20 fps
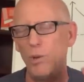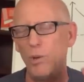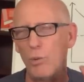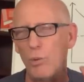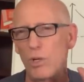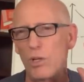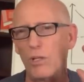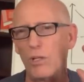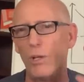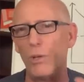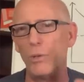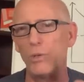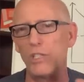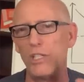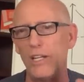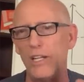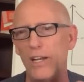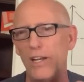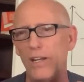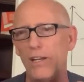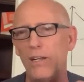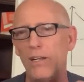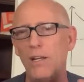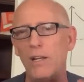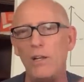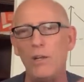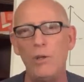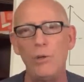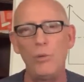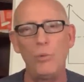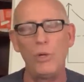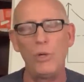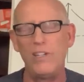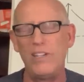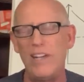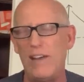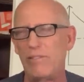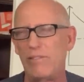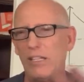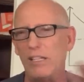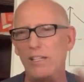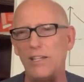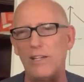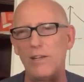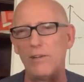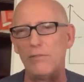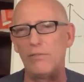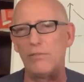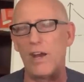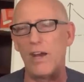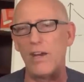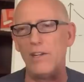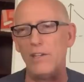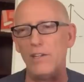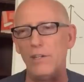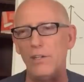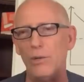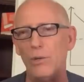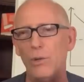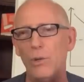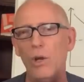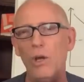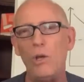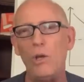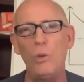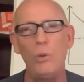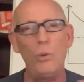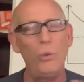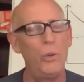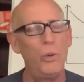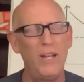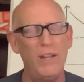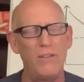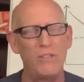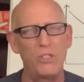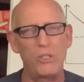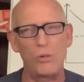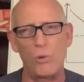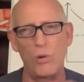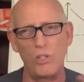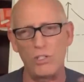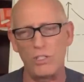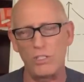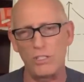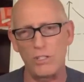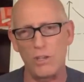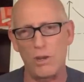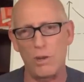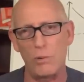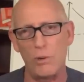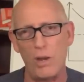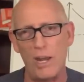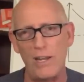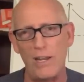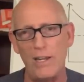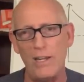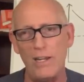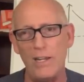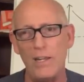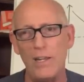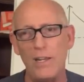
We're closing in. We definitely can find you. We have sources already.